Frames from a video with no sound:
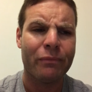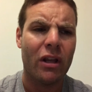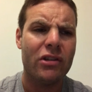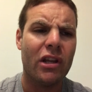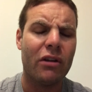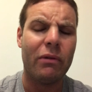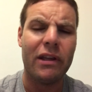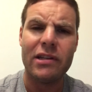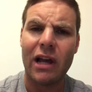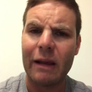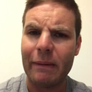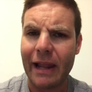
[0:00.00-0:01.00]
She doesn't really
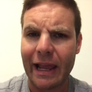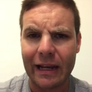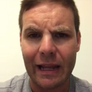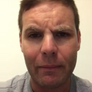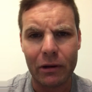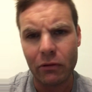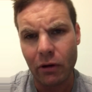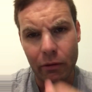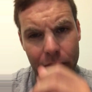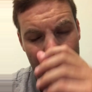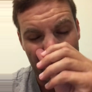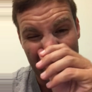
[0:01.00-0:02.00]
talk about economic
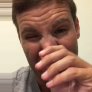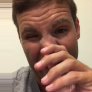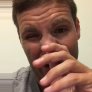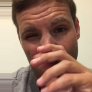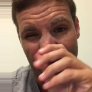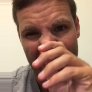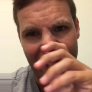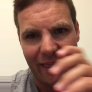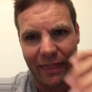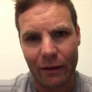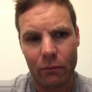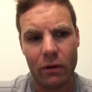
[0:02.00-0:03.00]
growth in a way that I
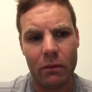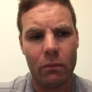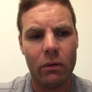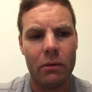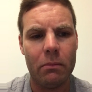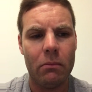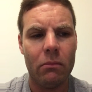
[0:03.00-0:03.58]
think would